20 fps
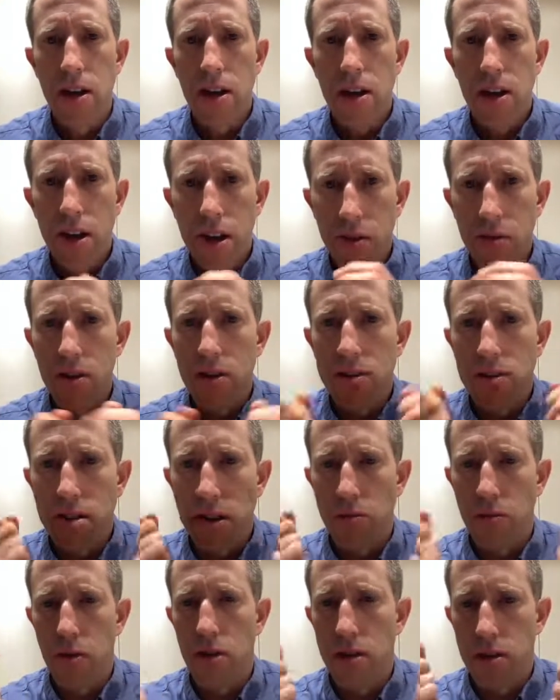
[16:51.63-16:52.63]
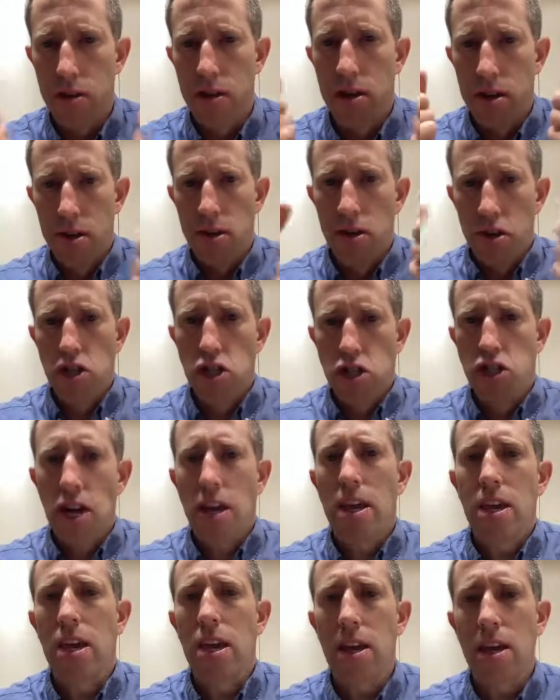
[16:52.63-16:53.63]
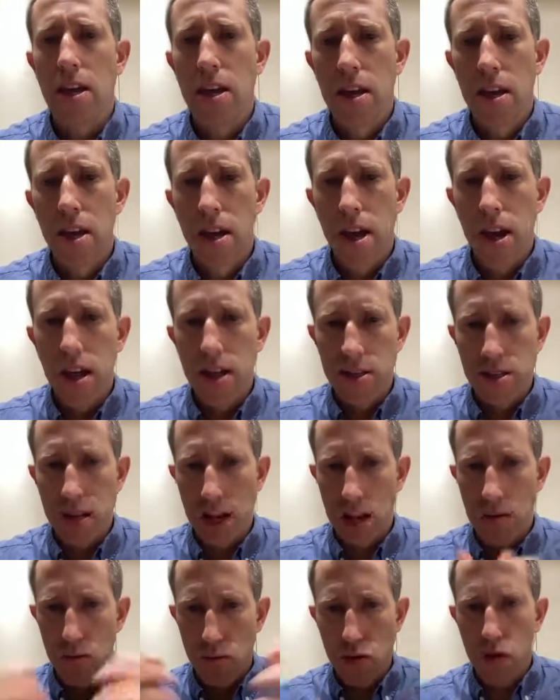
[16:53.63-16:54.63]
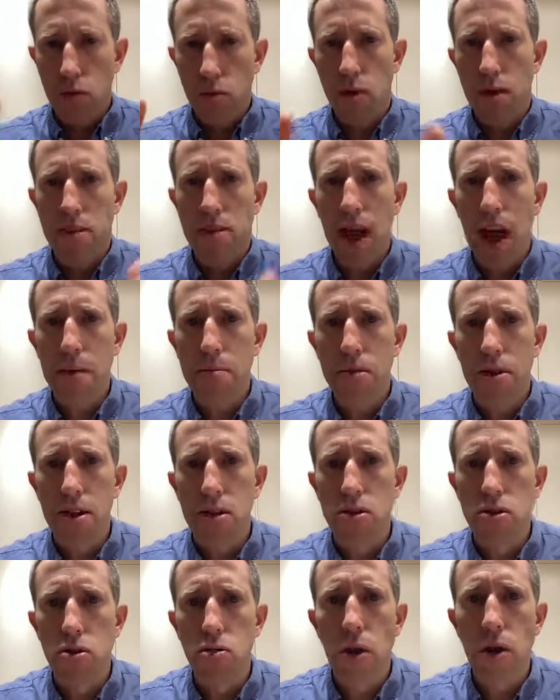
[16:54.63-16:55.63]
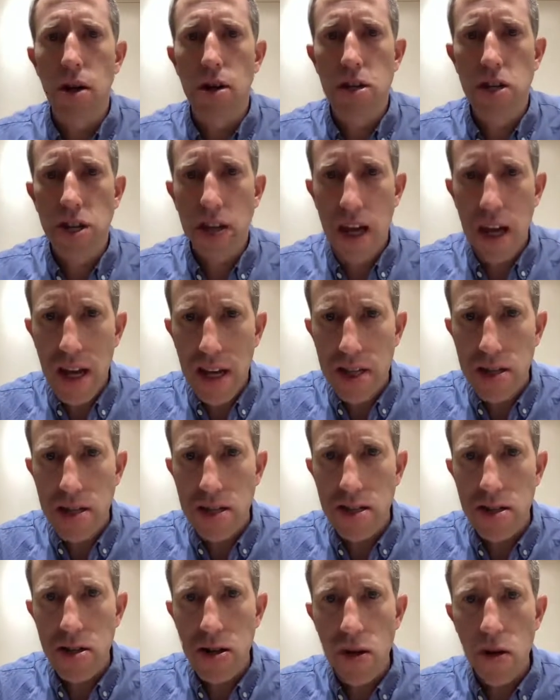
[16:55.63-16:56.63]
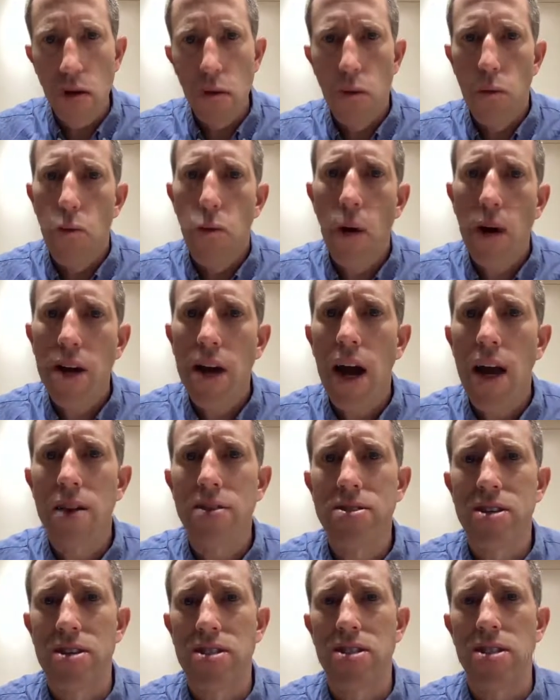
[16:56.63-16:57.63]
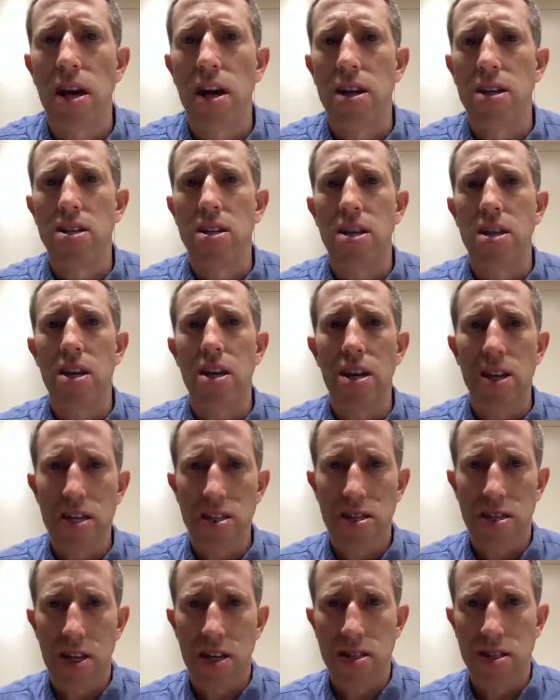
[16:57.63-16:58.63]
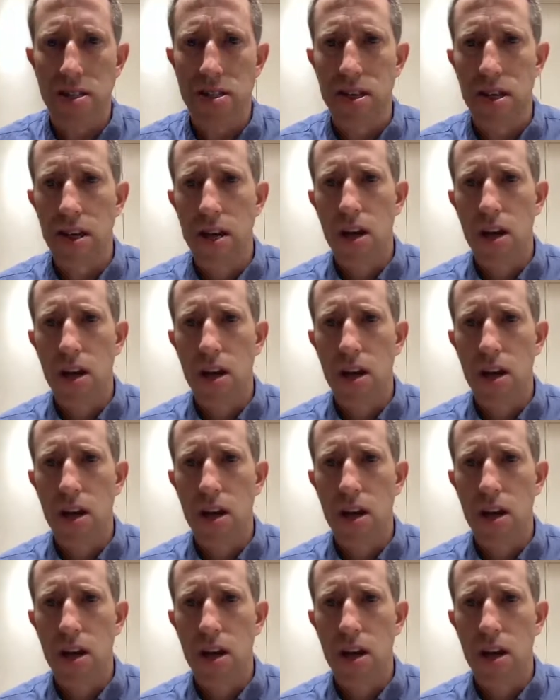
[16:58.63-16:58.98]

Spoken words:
Here is someone shaking and saying, look what is happening to our kids. What kind of society is this?